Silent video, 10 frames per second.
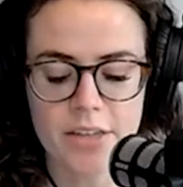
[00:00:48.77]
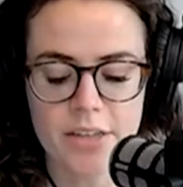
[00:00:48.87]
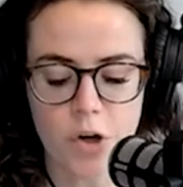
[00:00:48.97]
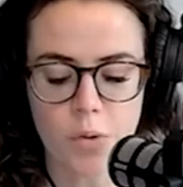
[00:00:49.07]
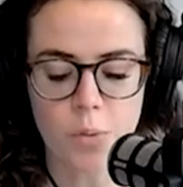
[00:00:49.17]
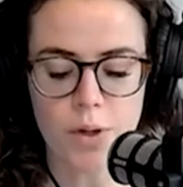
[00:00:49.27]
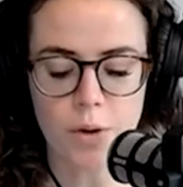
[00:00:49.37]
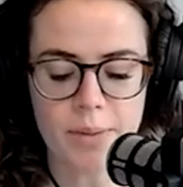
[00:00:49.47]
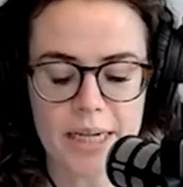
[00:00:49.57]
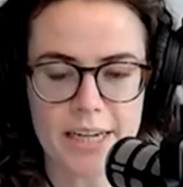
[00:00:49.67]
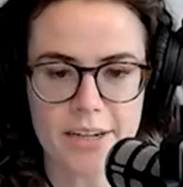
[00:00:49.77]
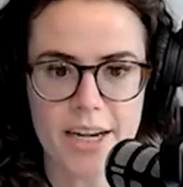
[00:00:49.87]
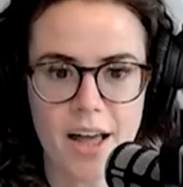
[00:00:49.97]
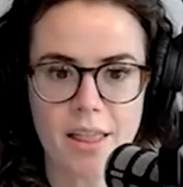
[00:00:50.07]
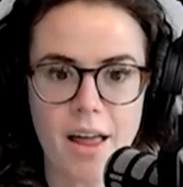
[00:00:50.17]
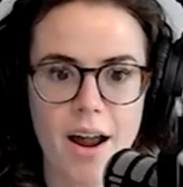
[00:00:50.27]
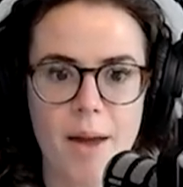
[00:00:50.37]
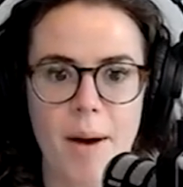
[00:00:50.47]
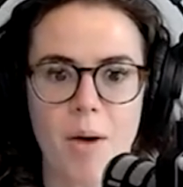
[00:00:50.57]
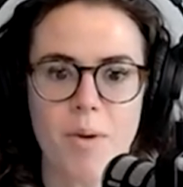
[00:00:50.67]
So we'll be hearing a lot
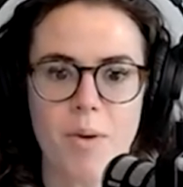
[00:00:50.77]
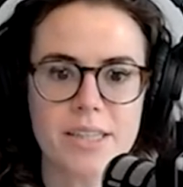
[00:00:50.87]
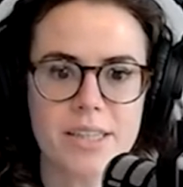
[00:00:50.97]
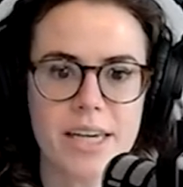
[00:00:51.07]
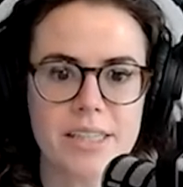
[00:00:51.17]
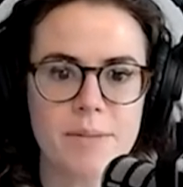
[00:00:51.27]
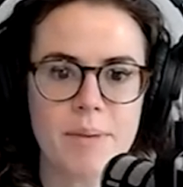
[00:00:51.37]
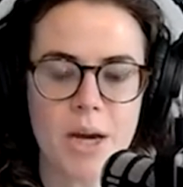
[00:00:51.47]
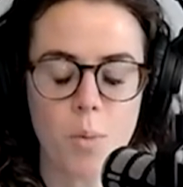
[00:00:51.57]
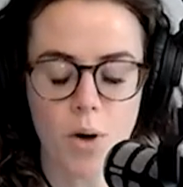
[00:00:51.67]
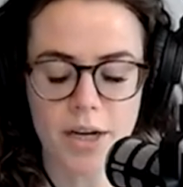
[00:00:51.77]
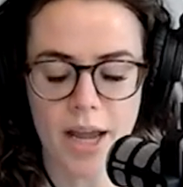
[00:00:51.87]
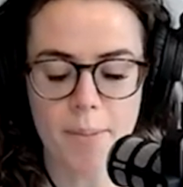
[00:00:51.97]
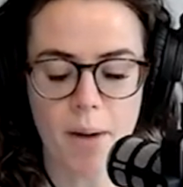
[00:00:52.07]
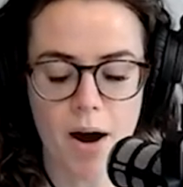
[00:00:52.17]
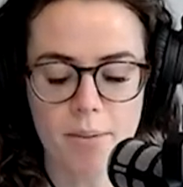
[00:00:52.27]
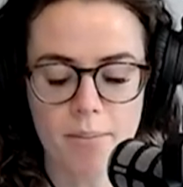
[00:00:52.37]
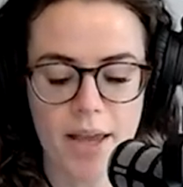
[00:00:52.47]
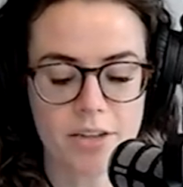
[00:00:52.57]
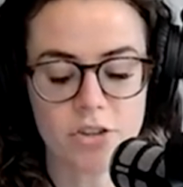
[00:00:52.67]
about what it's like to be a working
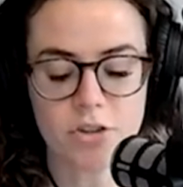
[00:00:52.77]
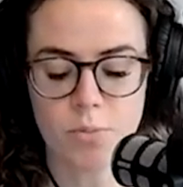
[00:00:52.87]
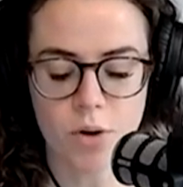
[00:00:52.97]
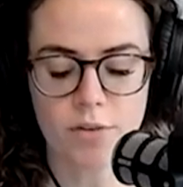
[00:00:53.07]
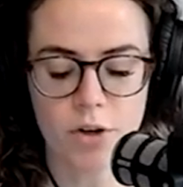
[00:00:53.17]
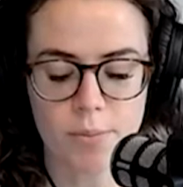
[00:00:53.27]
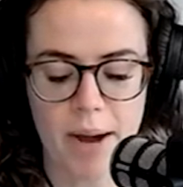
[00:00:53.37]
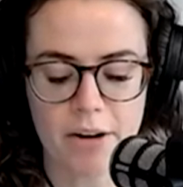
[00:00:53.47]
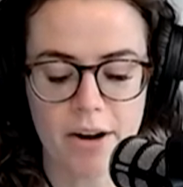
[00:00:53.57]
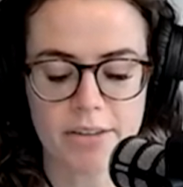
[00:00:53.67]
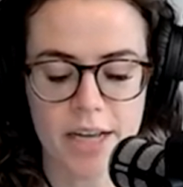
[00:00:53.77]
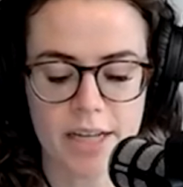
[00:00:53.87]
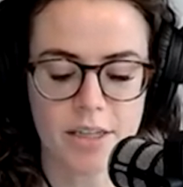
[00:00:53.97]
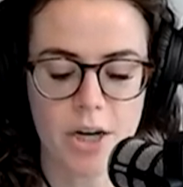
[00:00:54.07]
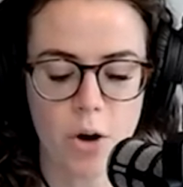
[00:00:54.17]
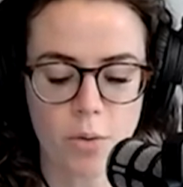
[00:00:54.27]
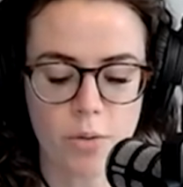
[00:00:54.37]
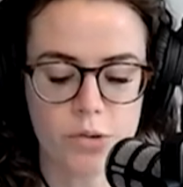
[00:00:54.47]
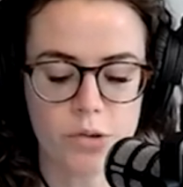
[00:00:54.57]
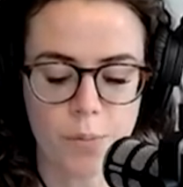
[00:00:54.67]
mom and just more of her background as a
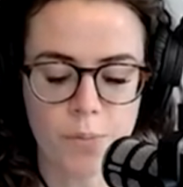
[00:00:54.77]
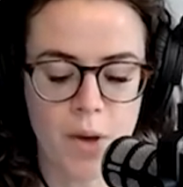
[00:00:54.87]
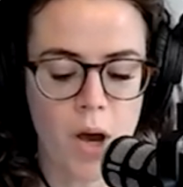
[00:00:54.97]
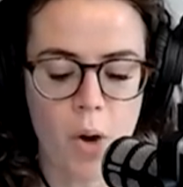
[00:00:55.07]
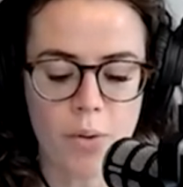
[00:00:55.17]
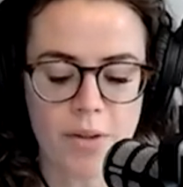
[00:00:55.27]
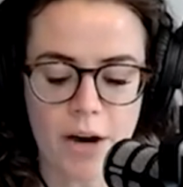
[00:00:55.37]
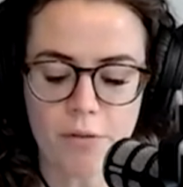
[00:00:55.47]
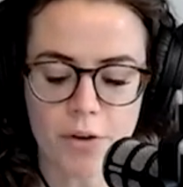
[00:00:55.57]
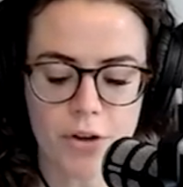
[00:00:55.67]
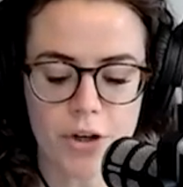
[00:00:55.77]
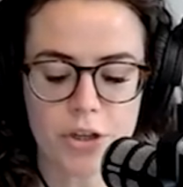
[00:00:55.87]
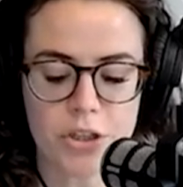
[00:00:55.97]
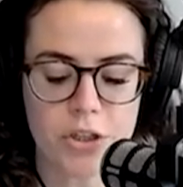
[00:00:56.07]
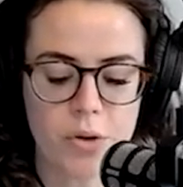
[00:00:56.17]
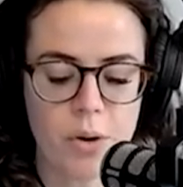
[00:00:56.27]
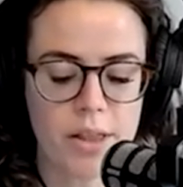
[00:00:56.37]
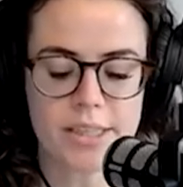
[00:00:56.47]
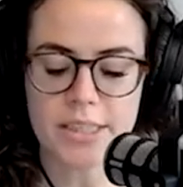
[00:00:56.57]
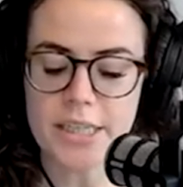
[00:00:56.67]
whole. So without further ado,
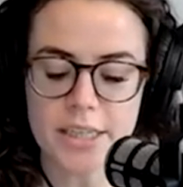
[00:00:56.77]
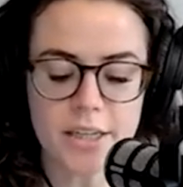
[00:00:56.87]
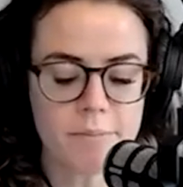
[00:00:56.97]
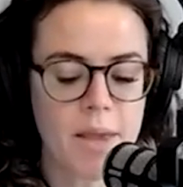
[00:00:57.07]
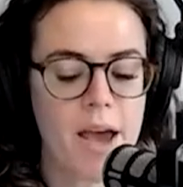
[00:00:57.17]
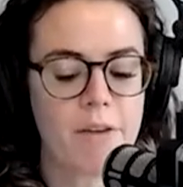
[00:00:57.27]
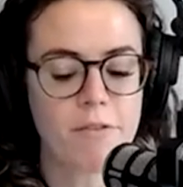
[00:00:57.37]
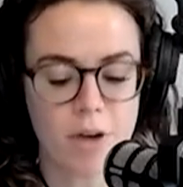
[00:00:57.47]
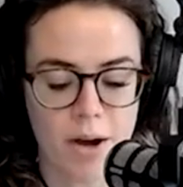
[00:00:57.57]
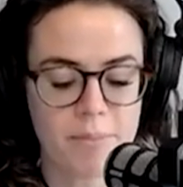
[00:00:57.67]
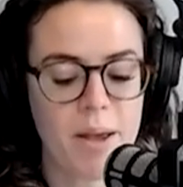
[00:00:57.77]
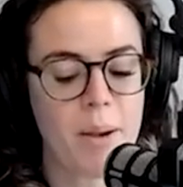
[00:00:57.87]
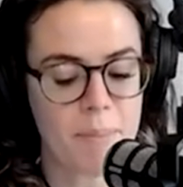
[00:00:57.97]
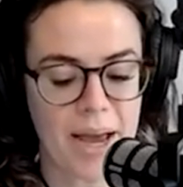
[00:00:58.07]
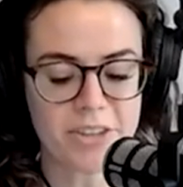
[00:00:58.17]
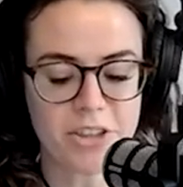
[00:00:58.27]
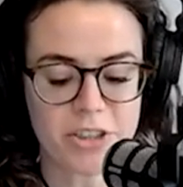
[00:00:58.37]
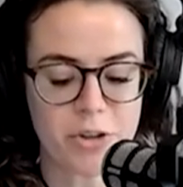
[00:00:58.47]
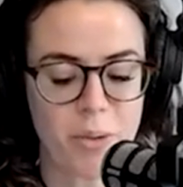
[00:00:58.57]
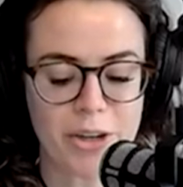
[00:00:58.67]
let's hear from
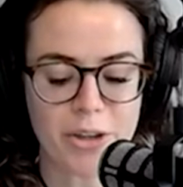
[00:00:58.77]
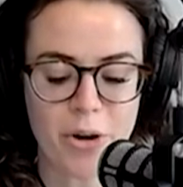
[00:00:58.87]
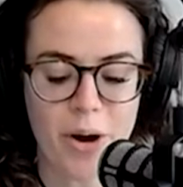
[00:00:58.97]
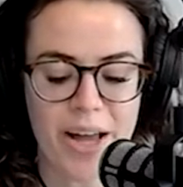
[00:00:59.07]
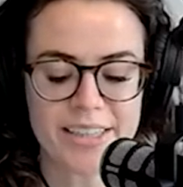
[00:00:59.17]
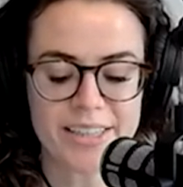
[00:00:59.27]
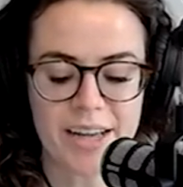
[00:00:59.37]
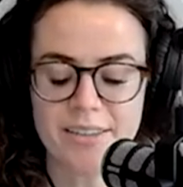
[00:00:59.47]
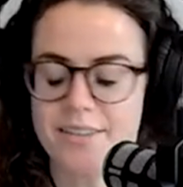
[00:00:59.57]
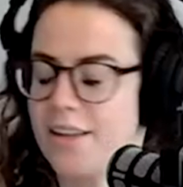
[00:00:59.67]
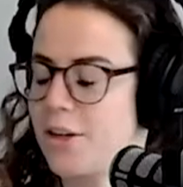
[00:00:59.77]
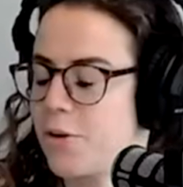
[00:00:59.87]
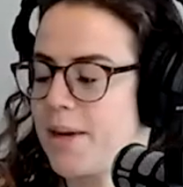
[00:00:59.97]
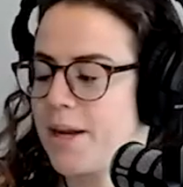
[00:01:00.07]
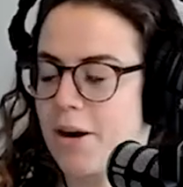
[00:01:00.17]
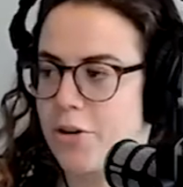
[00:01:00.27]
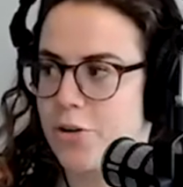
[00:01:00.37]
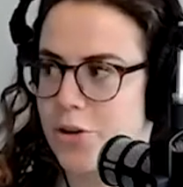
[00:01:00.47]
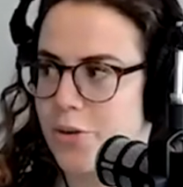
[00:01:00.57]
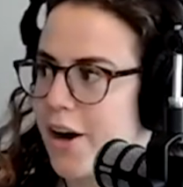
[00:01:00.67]
Maji. So why don't you go ahead and tell us a little bit about who
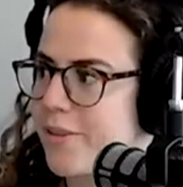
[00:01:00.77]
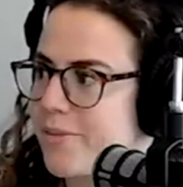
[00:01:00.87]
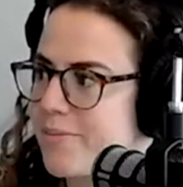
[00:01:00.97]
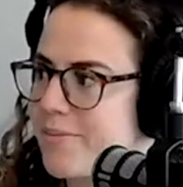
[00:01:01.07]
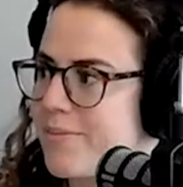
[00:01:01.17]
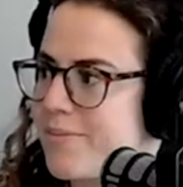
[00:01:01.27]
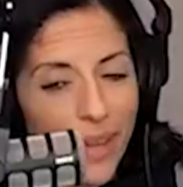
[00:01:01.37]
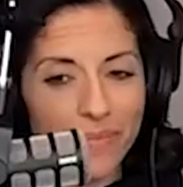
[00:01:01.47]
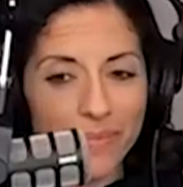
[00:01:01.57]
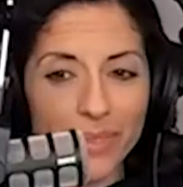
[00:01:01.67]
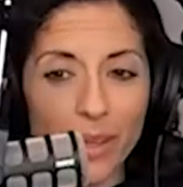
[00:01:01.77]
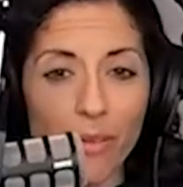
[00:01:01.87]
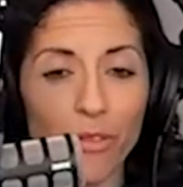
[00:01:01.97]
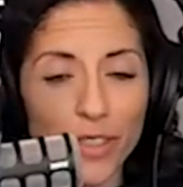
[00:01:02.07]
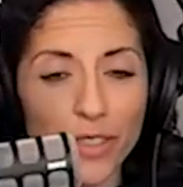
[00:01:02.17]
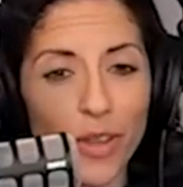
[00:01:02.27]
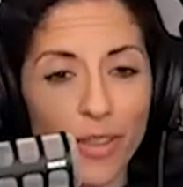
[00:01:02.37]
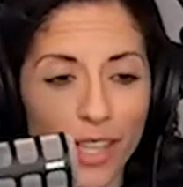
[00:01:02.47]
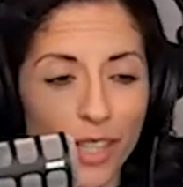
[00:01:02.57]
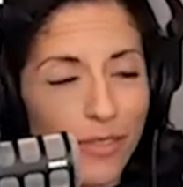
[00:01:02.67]
you are? Okay. So, first of all,
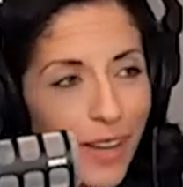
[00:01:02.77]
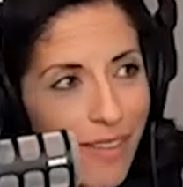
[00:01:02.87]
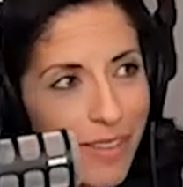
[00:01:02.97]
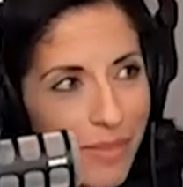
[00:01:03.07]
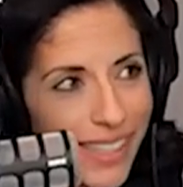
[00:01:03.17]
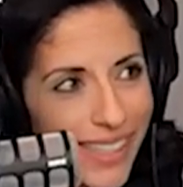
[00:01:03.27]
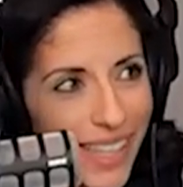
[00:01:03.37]
thank you for having me.